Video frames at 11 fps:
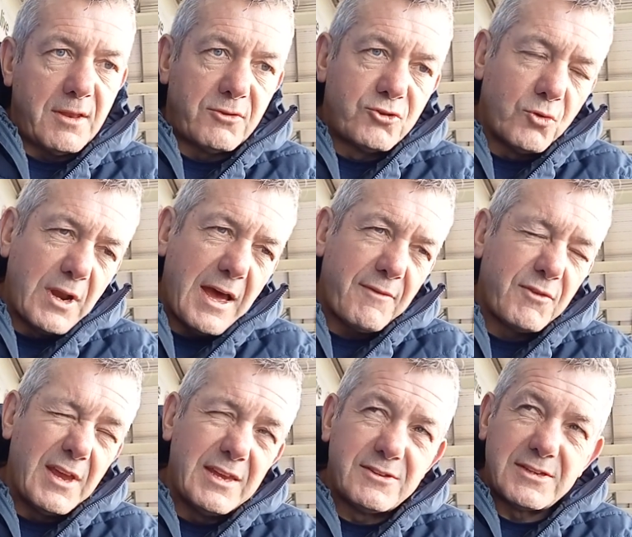2.5
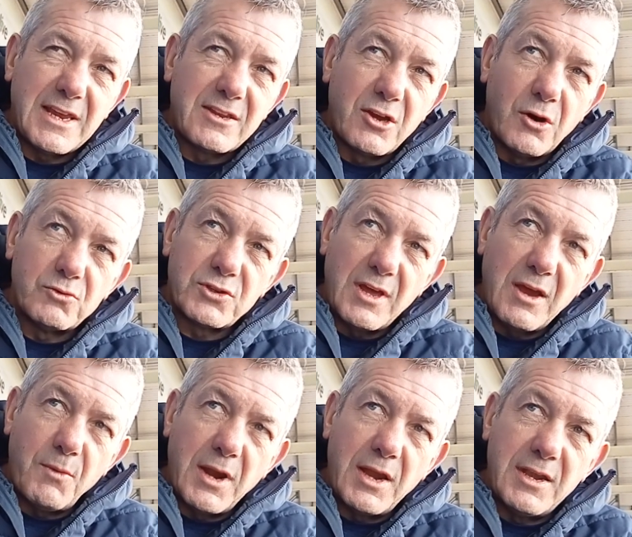years as head coach there,
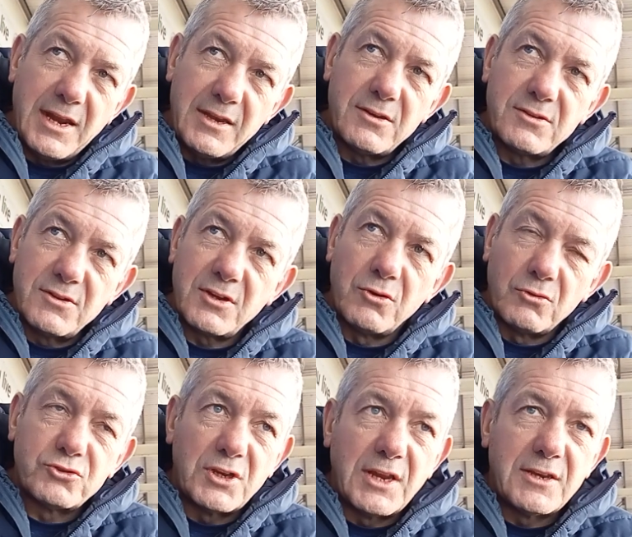where the
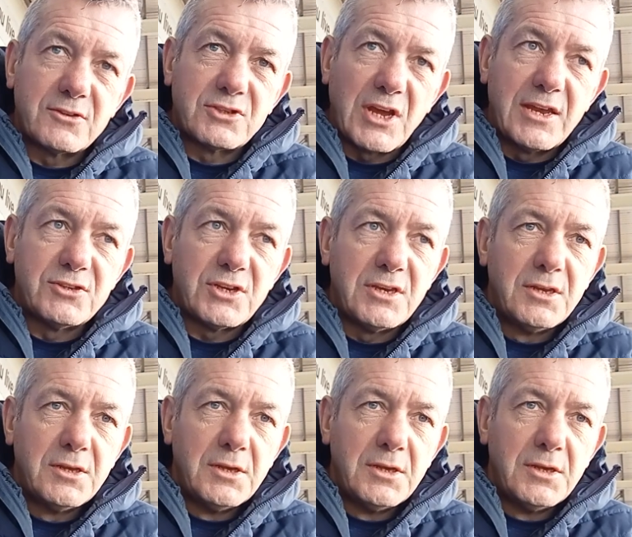culture needed changing.